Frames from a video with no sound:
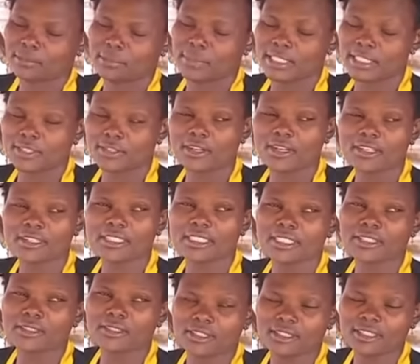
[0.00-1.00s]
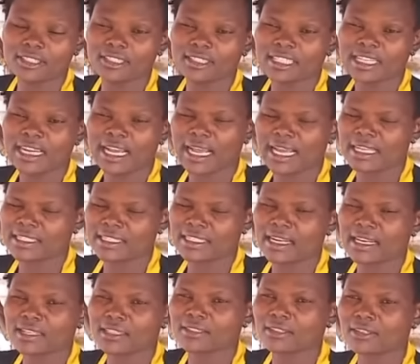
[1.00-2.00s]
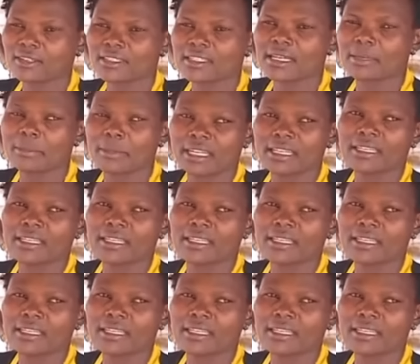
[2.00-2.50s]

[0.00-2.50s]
But all in all, yeah. I thank God I'm